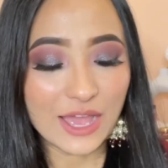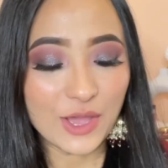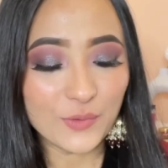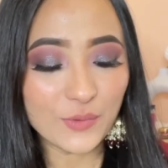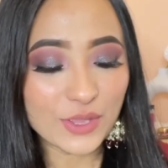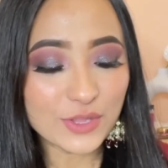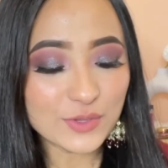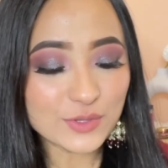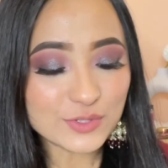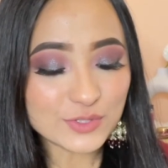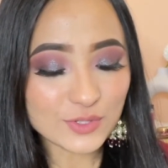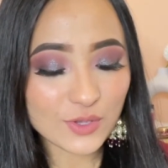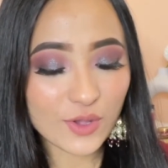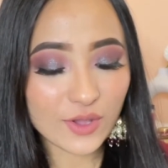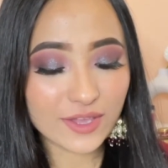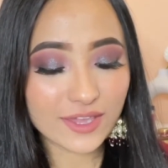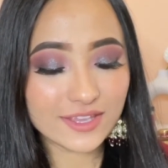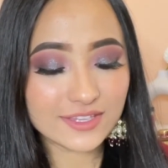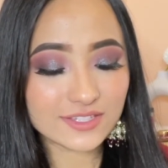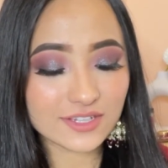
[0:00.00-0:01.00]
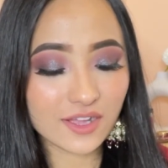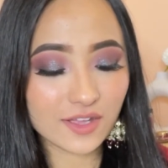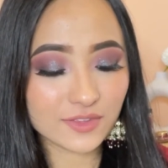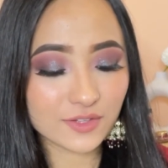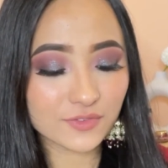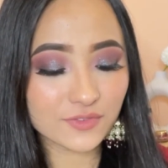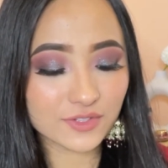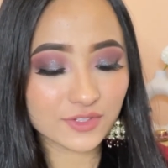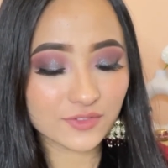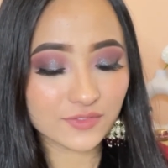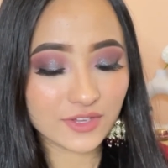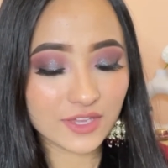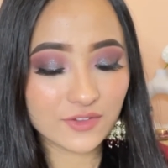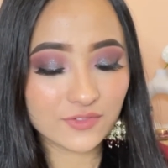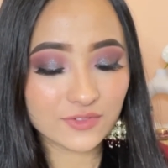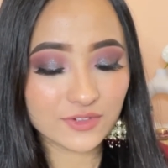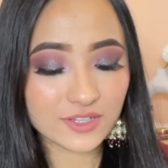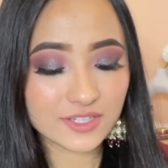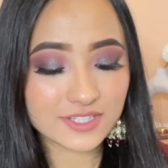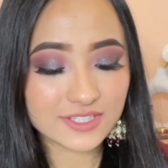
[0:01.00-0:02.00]
When you saw each other for the very
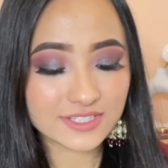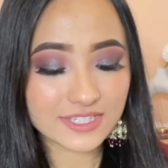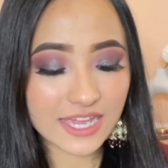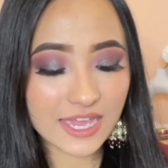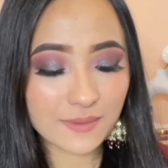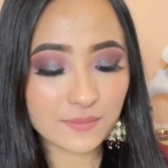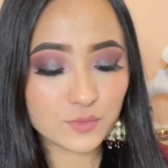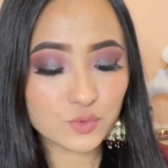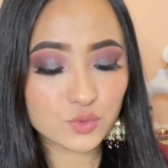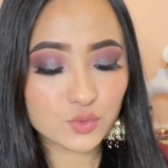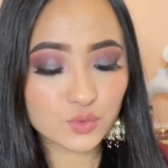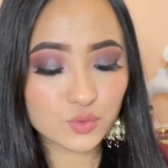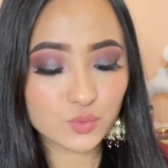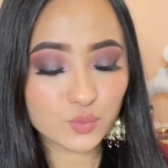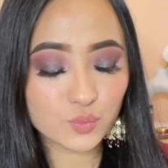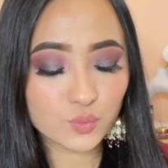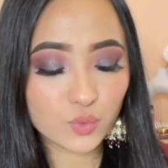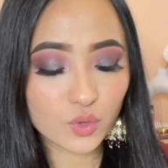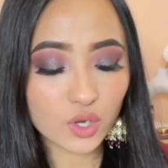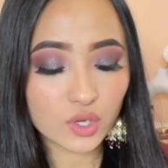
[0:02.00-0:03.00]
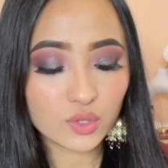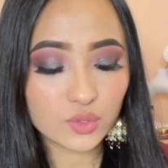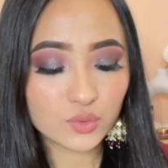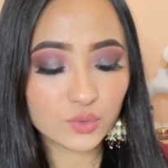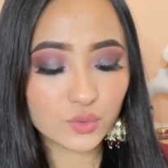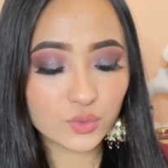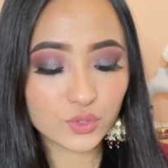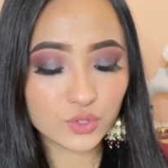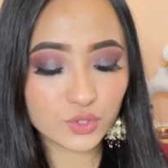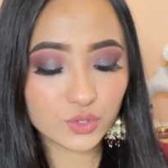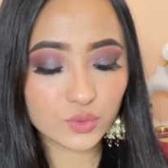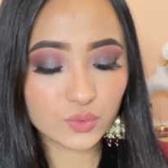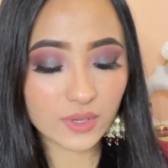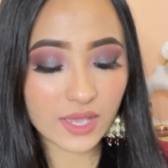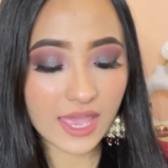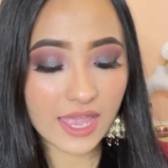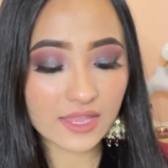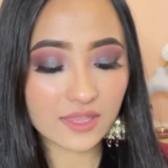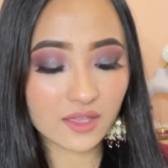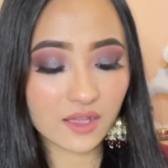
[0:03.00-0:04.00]
first time, what do you
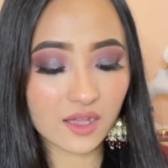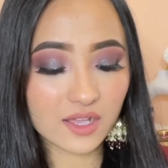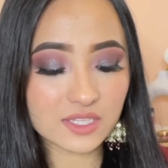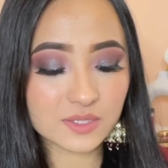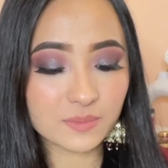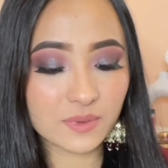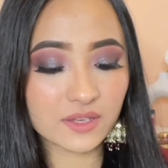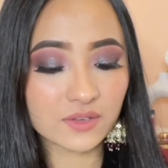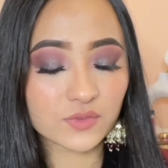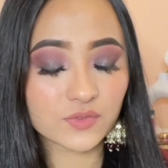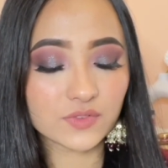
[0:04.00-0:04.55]
and your husband